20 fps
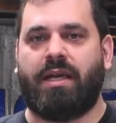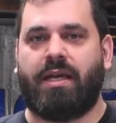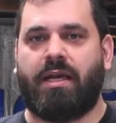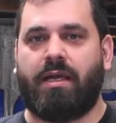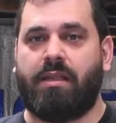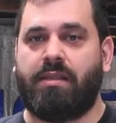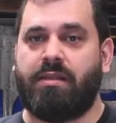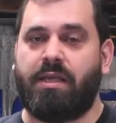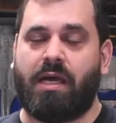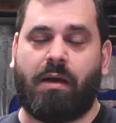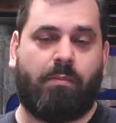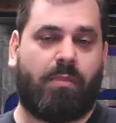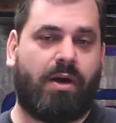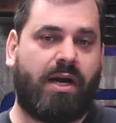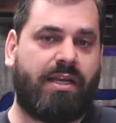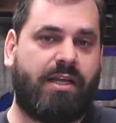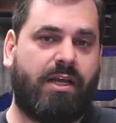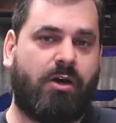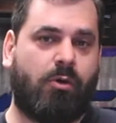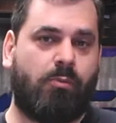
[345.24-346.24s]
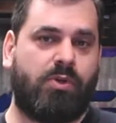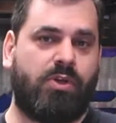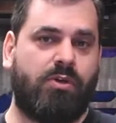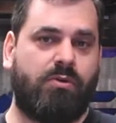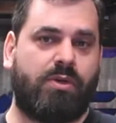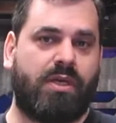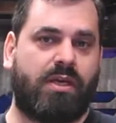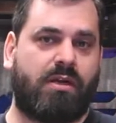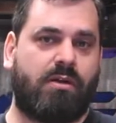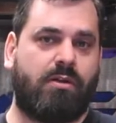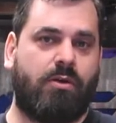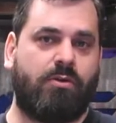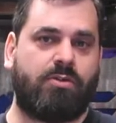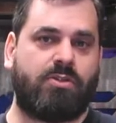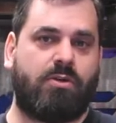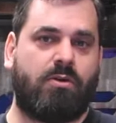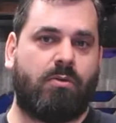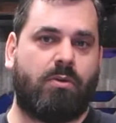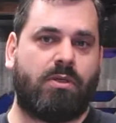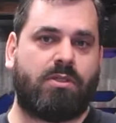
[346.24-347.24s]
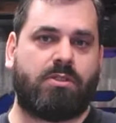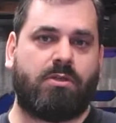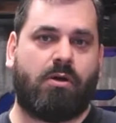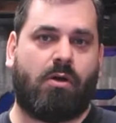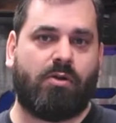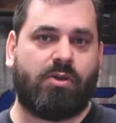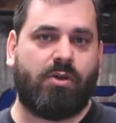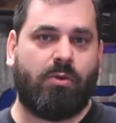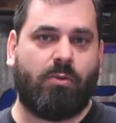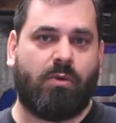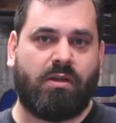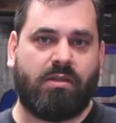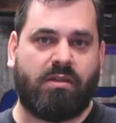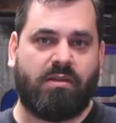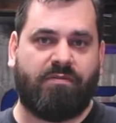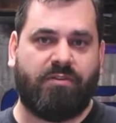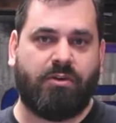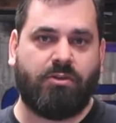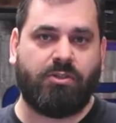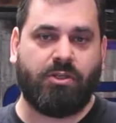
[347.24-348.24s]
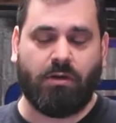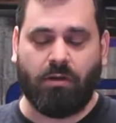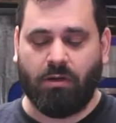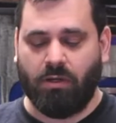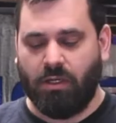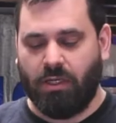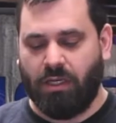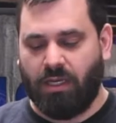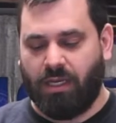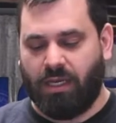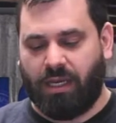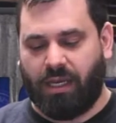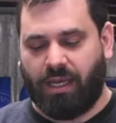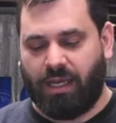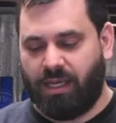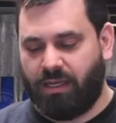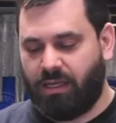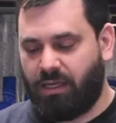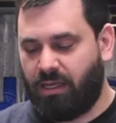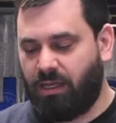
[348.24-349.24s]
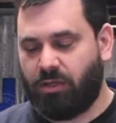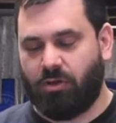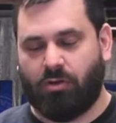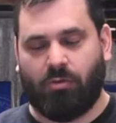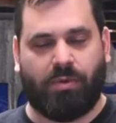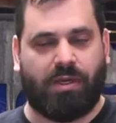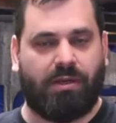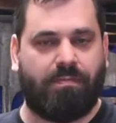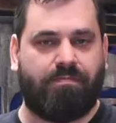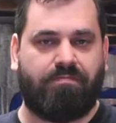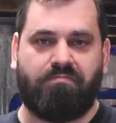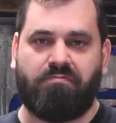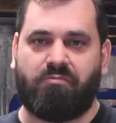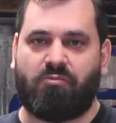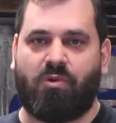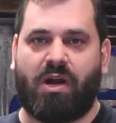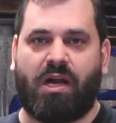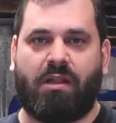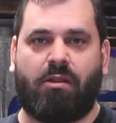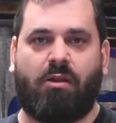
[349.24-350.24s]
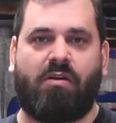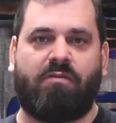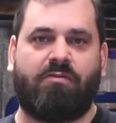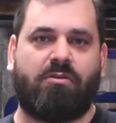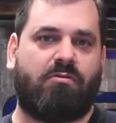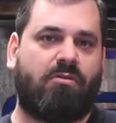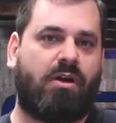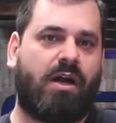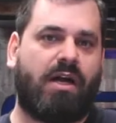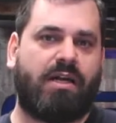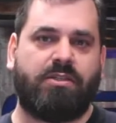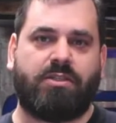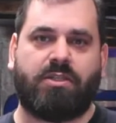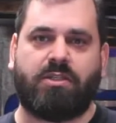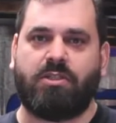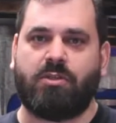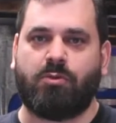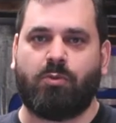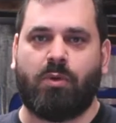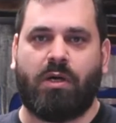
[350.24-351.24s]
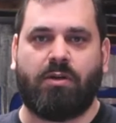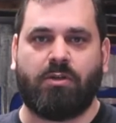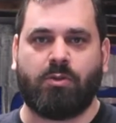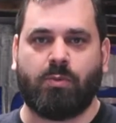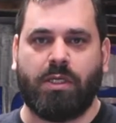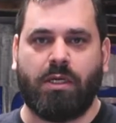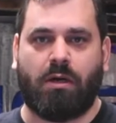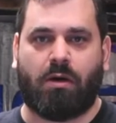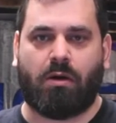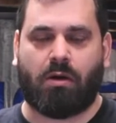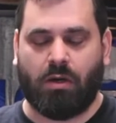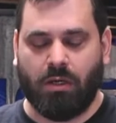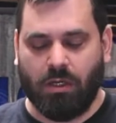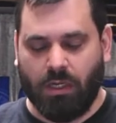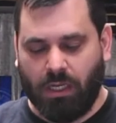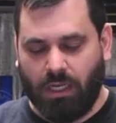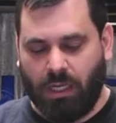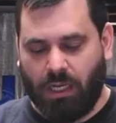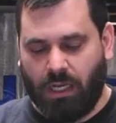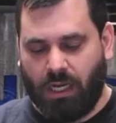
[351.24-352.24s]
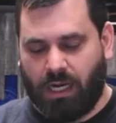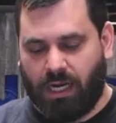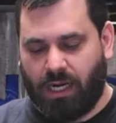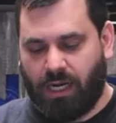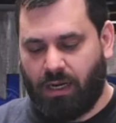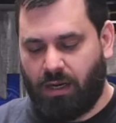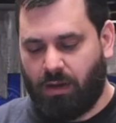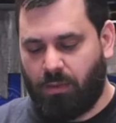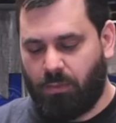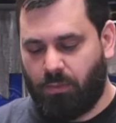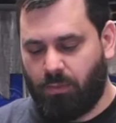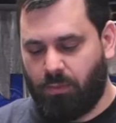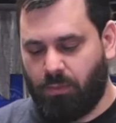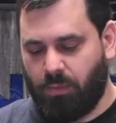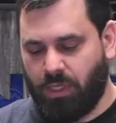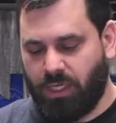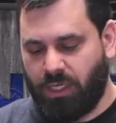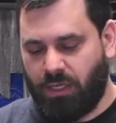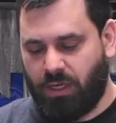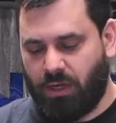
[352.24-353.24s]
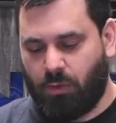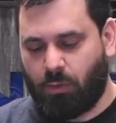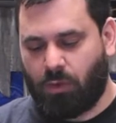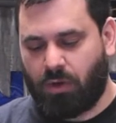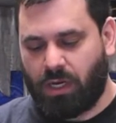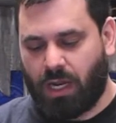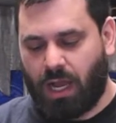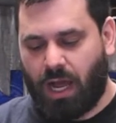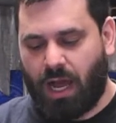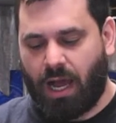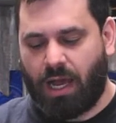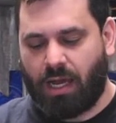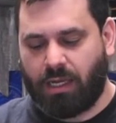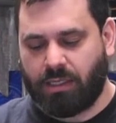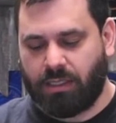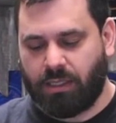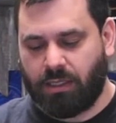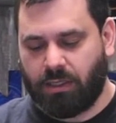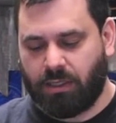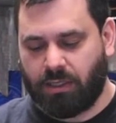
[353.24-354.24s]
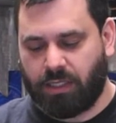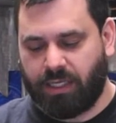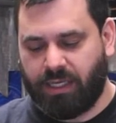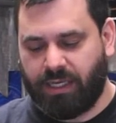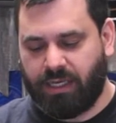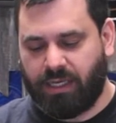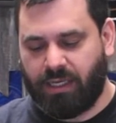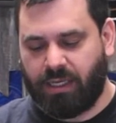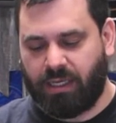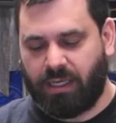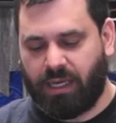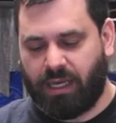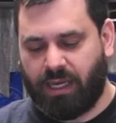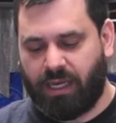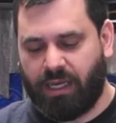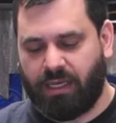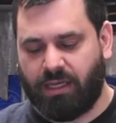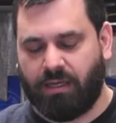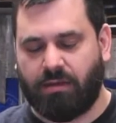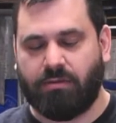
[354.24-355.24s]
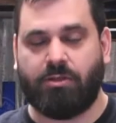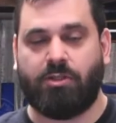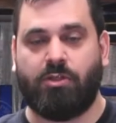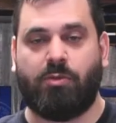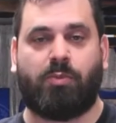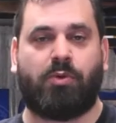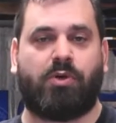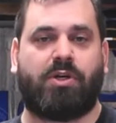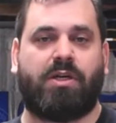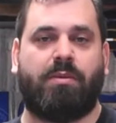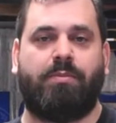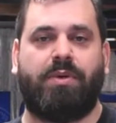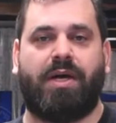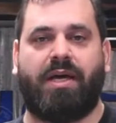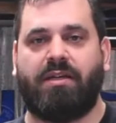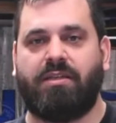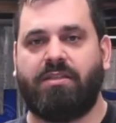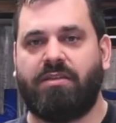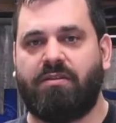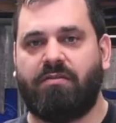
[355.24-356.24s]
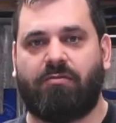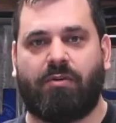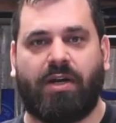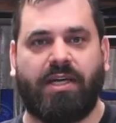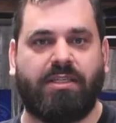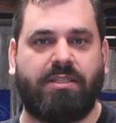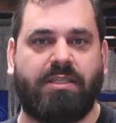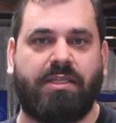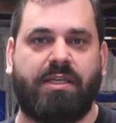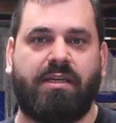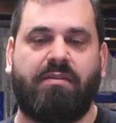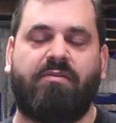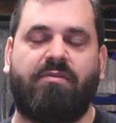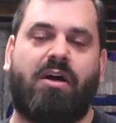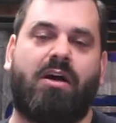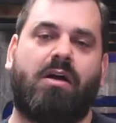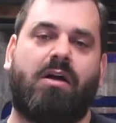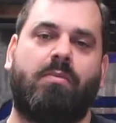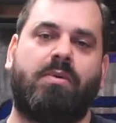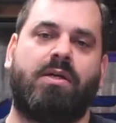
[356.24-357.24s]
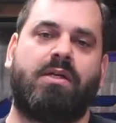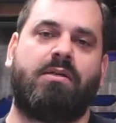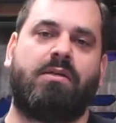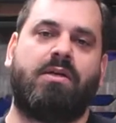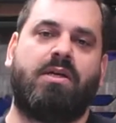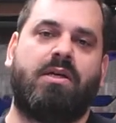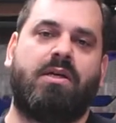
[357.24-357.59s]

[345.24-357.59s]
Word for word: and that might help you get closer to what stall you want in the future. And uh, you'll be right along for the ride just as well as we are. Um, you know, we're not in a super competitive racing environment